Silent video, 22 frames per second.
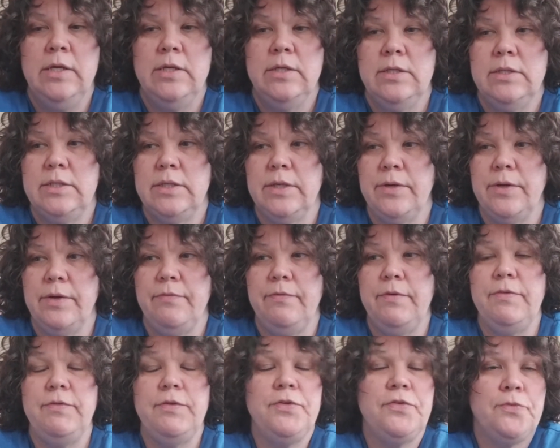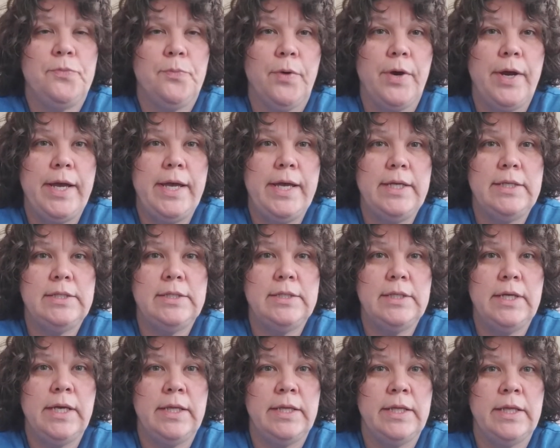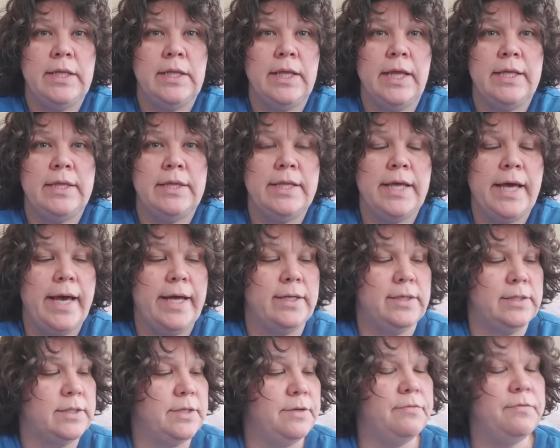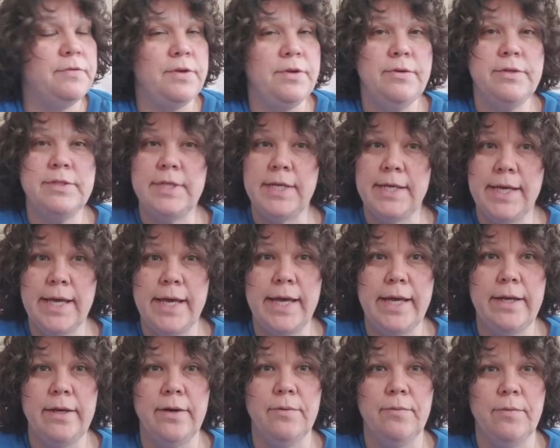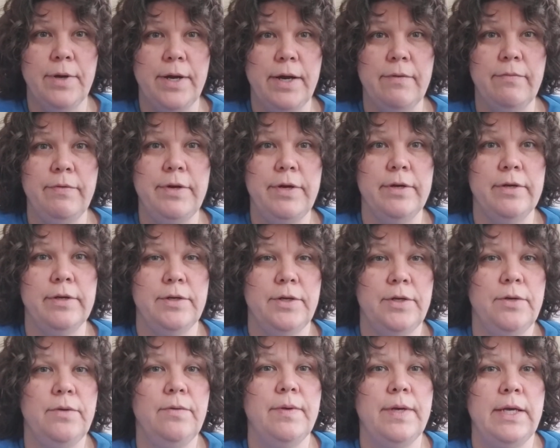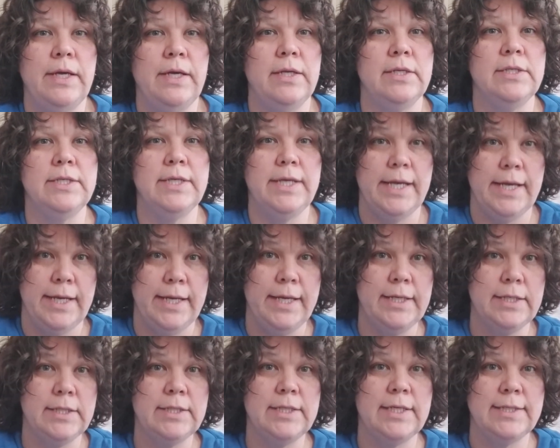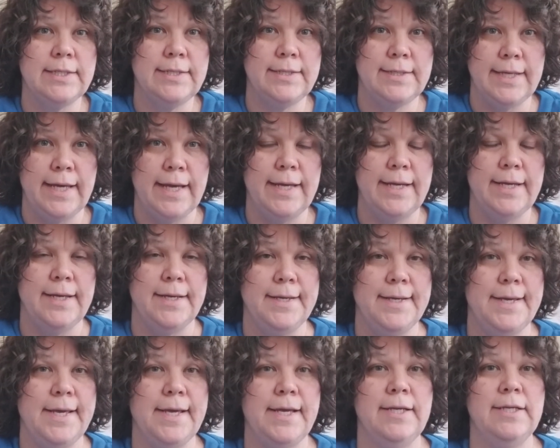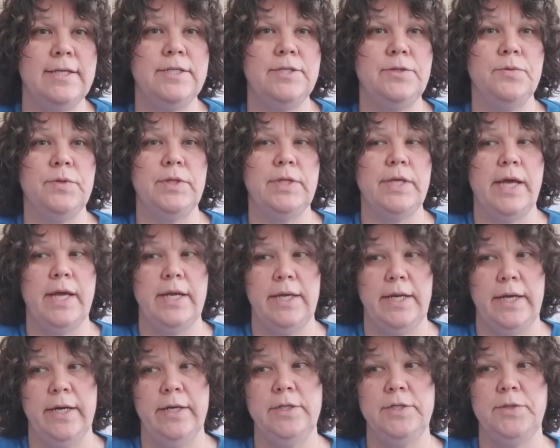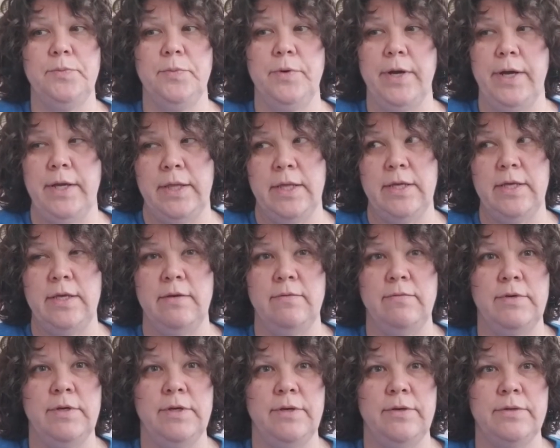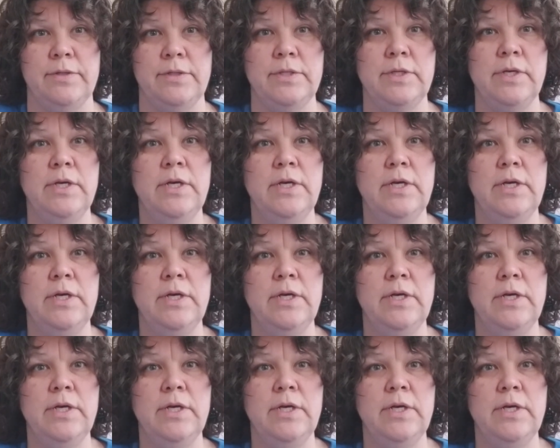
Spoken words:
so if you spray it and then let that diffuse again or whatever you're doing to get it to set again, because you want that hairspray that you've used